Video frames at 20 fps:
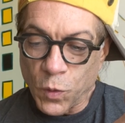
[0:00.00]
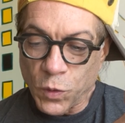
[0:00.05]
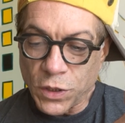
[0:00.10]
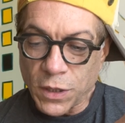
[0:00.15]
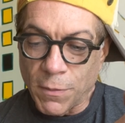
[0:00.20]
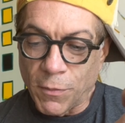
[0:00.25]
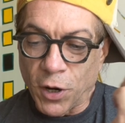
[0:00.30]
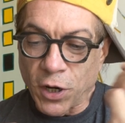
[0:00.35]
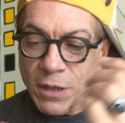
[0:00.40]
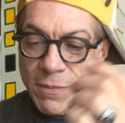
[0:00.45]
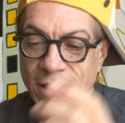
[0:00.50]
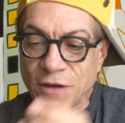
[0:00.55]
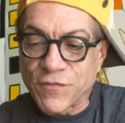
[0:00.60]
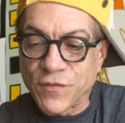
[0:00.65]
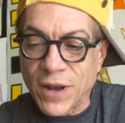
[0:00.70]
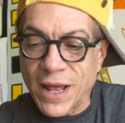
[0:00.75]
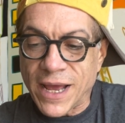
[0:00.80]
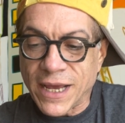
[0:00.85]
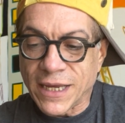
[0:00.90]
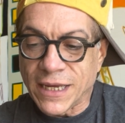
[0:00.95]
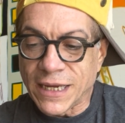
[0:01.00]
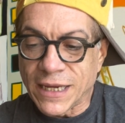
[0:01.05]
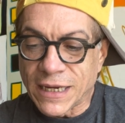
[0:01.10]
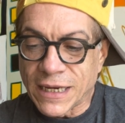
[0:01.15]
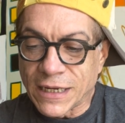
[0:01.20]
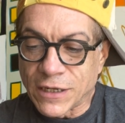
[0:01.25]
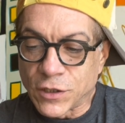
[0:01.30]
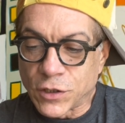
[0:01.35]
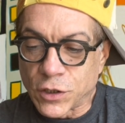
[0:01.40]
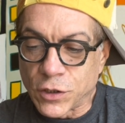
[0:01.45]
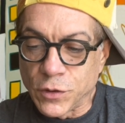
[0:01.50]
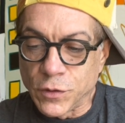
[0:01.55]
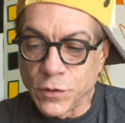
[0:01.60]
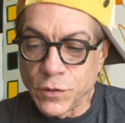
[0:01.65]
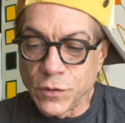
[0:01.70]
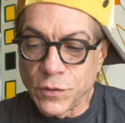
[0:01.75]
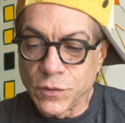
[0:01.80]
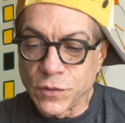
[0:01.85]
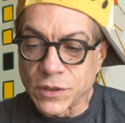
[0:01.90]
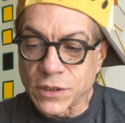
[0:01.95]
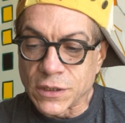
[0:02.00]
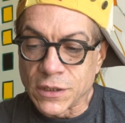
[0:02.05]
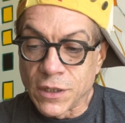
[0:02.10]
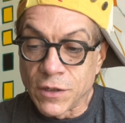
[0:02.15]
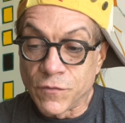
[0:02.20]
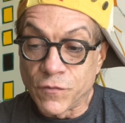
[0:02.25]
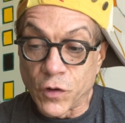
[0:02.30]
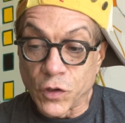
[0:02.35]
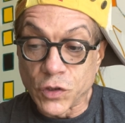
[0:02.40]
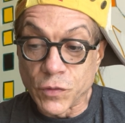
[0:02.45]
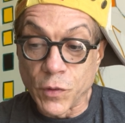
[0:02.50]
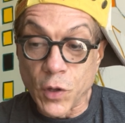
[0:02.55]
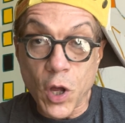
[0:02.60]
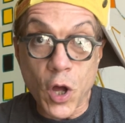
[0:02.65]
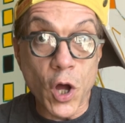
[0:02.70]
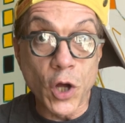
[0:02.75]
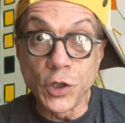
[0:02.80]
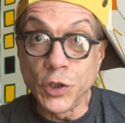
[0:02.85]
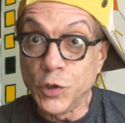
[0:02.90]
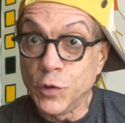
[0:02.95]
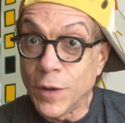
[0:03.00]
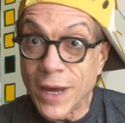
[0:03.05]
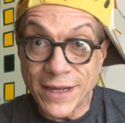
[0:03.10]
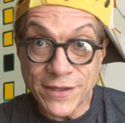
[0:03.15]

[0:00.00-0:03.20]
the Marty Mcfly includes, first of all, a new head